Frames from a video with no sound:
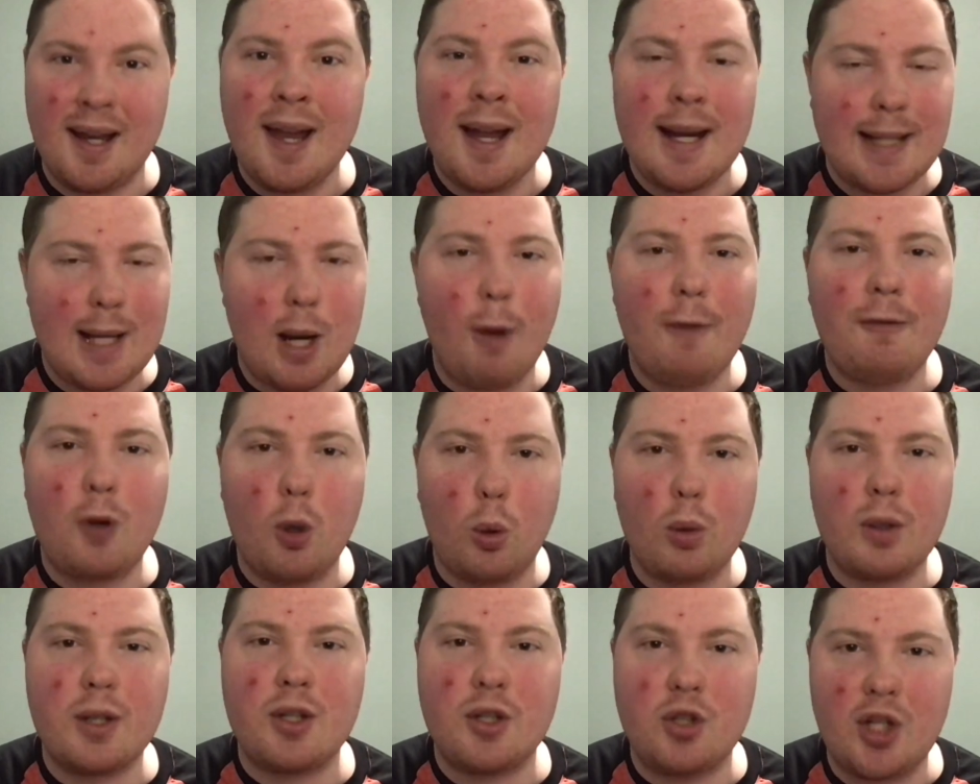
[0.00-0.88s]
Now, of
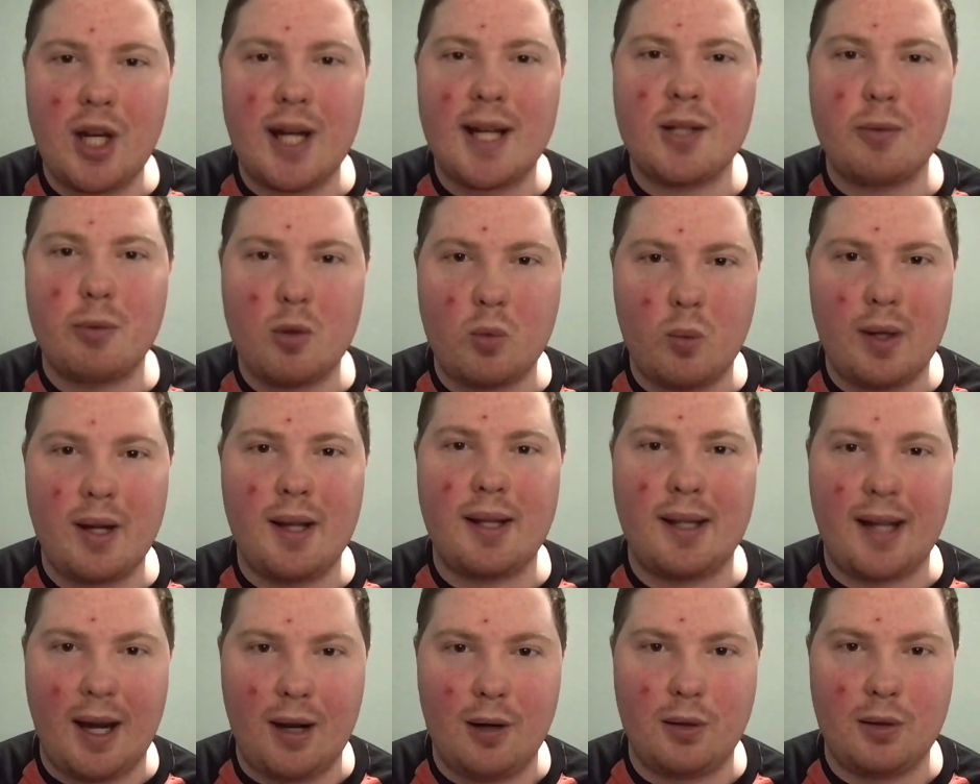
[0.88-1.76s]
course, Jinx was one of the
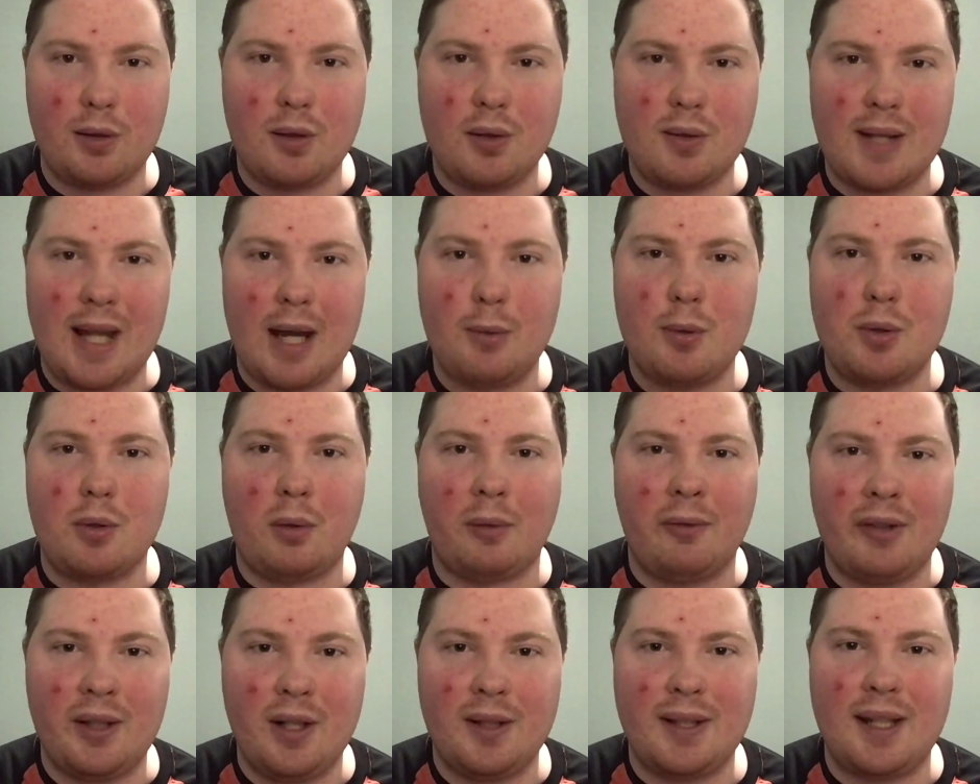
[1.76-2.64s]
characters that was
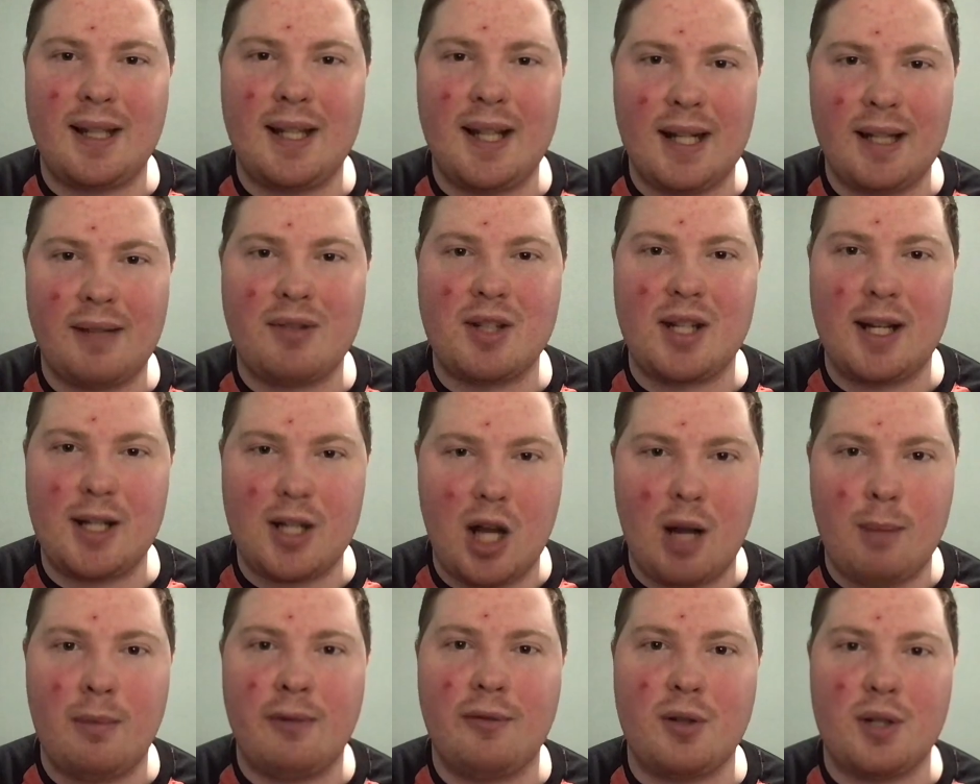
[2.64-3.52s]
revealed at the end of
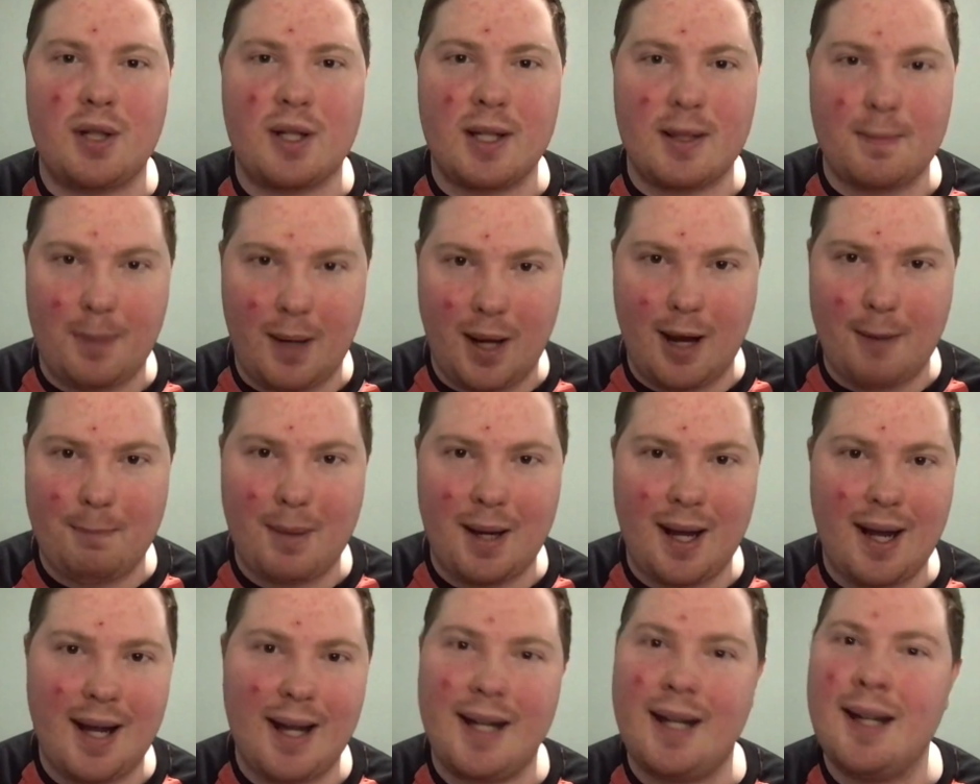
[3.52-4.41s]
Saitama versus
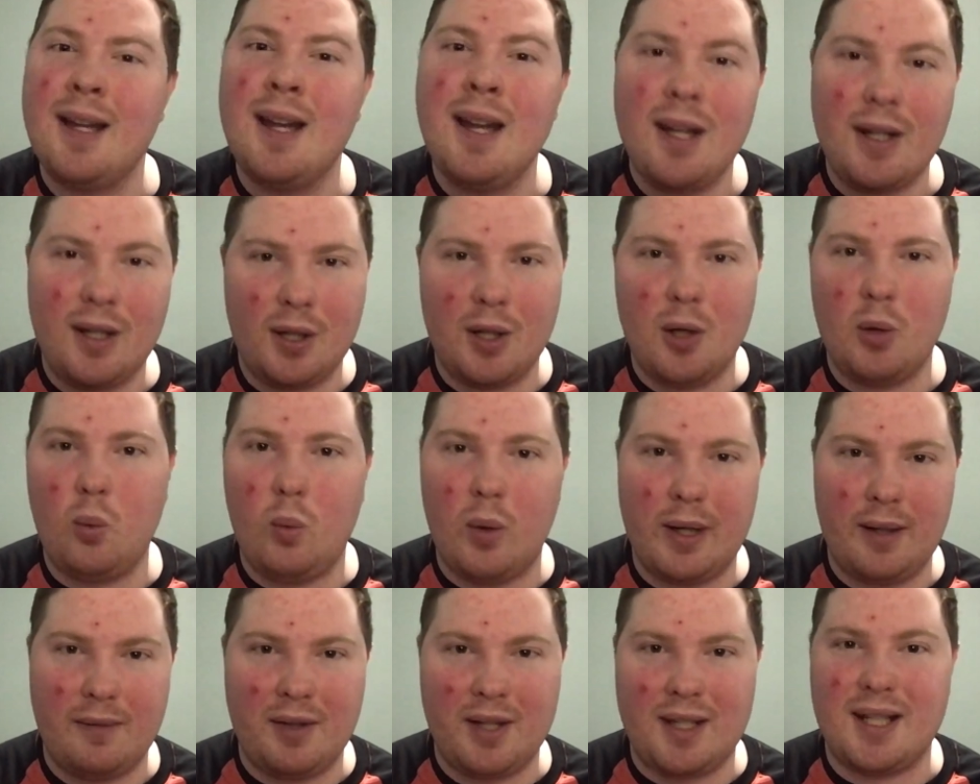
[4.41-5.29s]
Popeye, you know, one
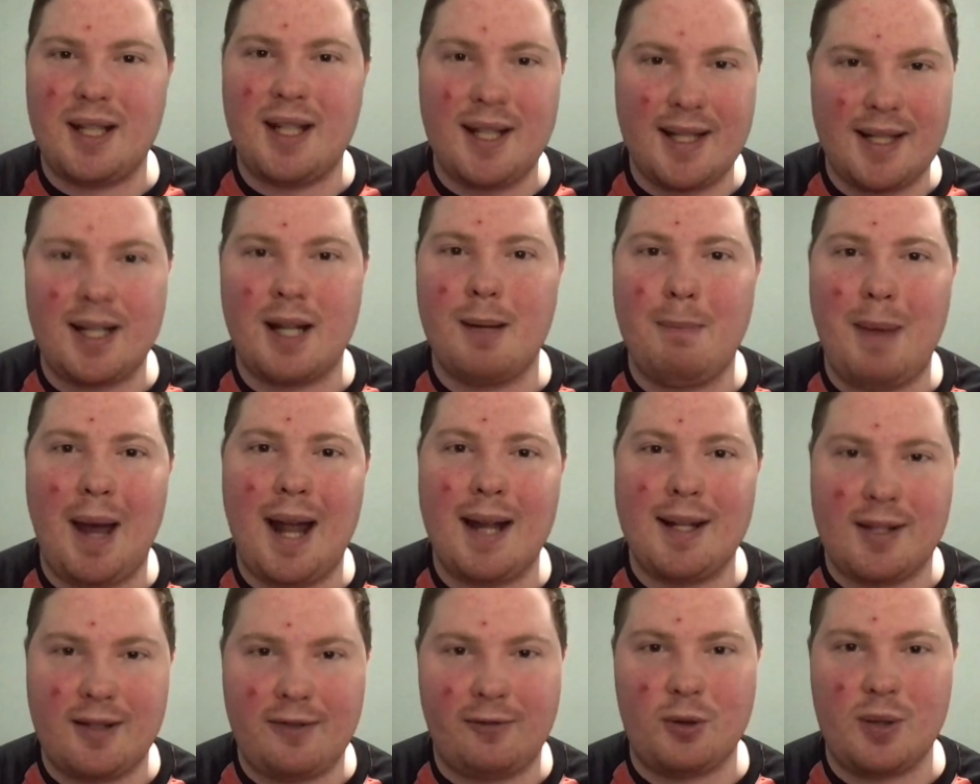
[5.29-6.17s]
of the teased
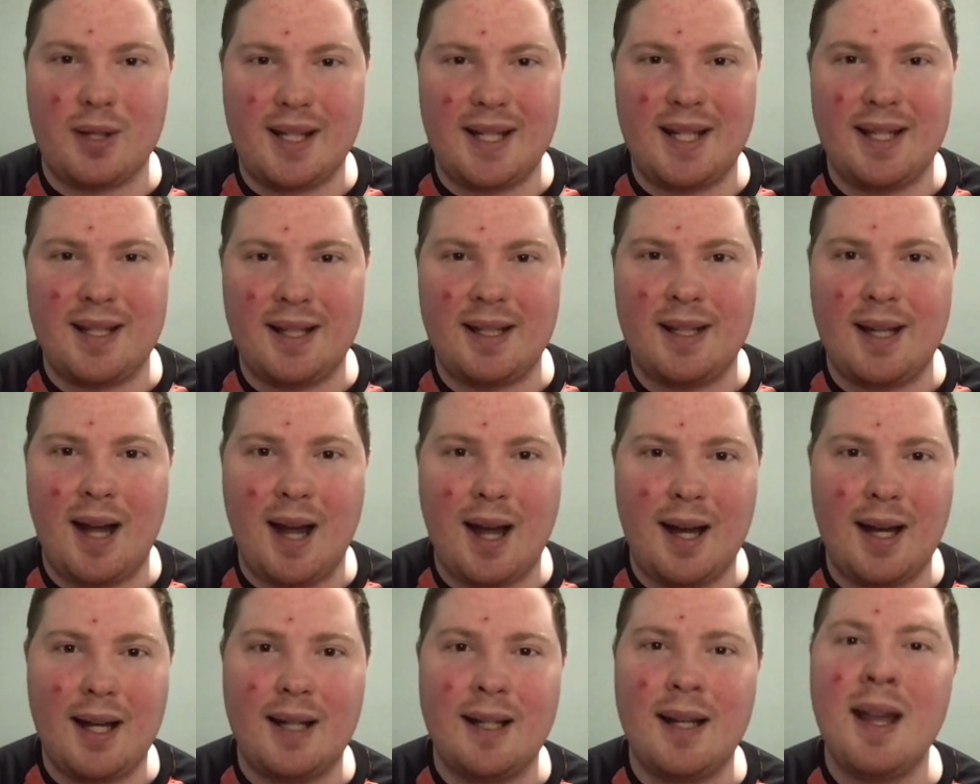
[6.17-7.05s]
combatants for season
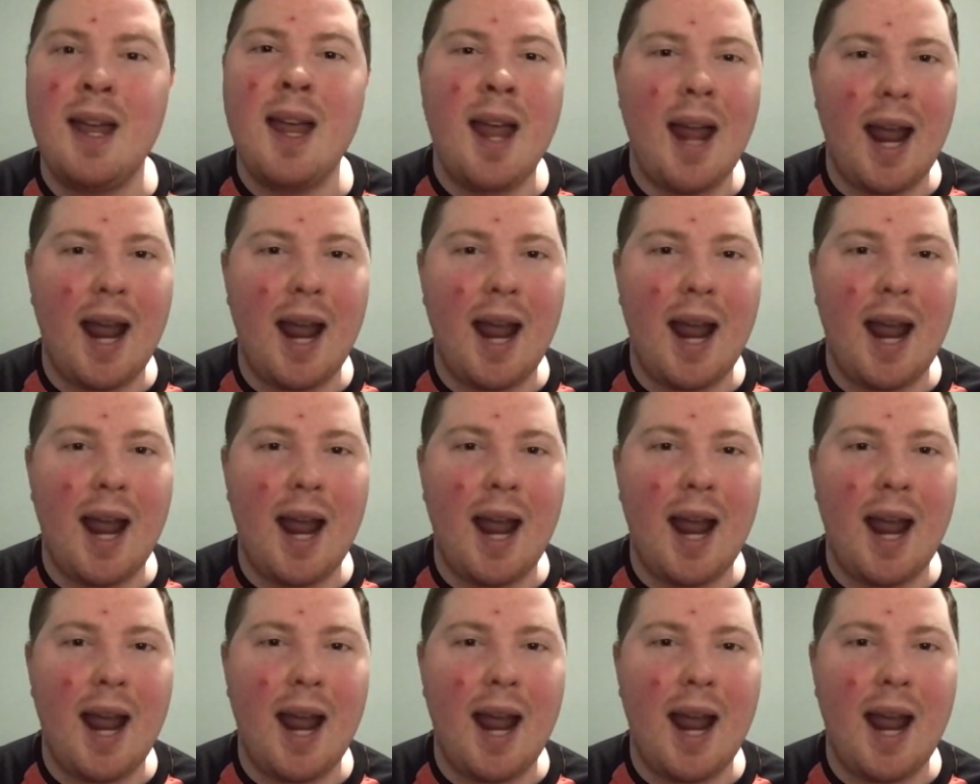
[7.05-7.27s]
9.